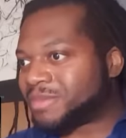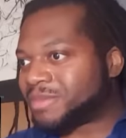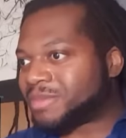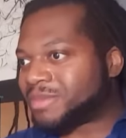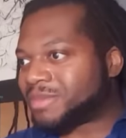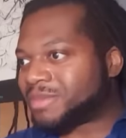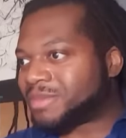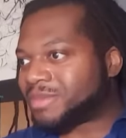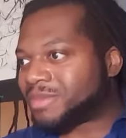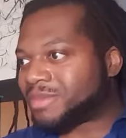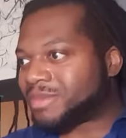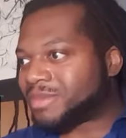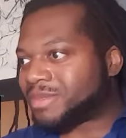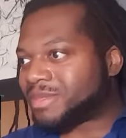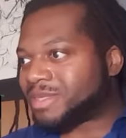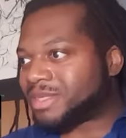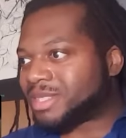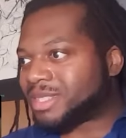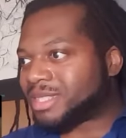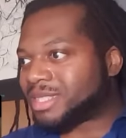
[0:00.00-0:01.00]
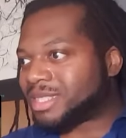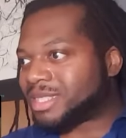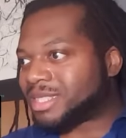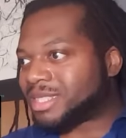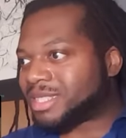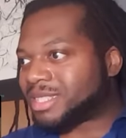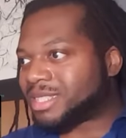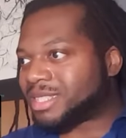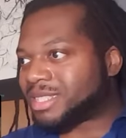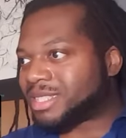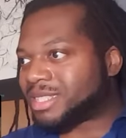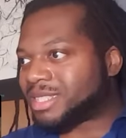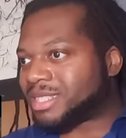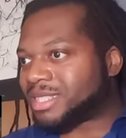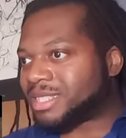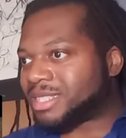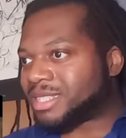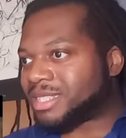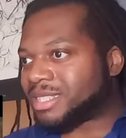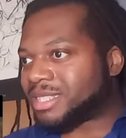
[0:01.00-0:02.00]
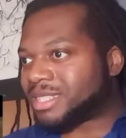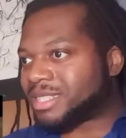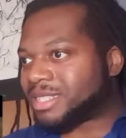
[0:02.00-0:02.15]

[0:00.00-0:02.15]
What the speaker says: Nobody speaks.